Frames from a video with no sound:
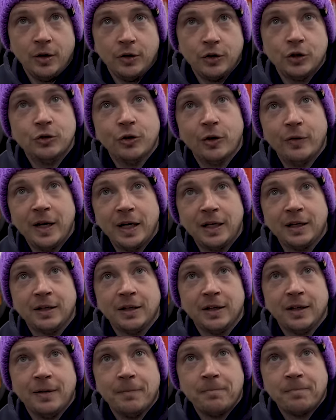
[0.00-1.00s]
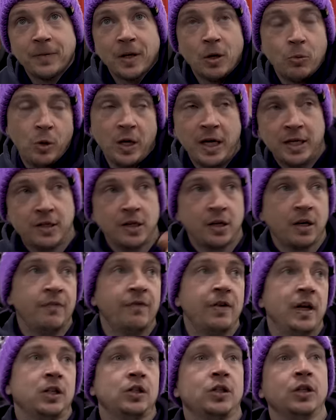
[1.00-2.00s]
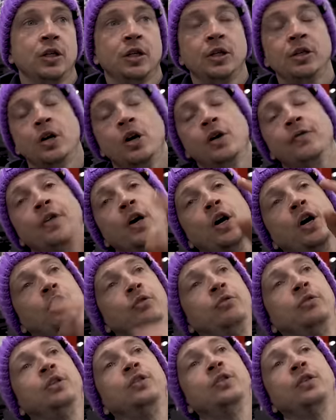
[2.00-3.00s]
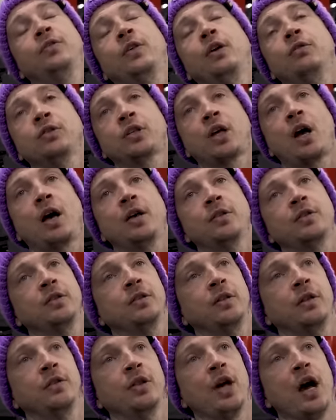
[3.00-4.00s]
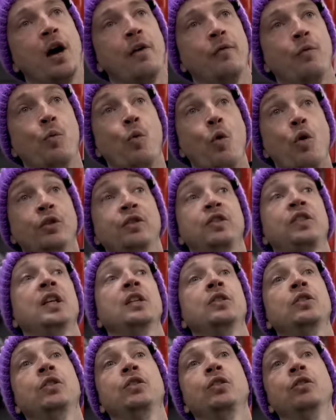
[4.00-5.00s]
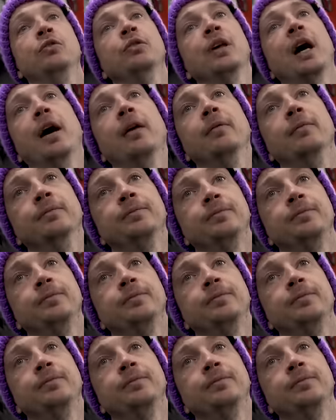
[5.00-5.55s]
Do you know what I mean? Where's the conviction of the owners of those cars that have wanted to do that?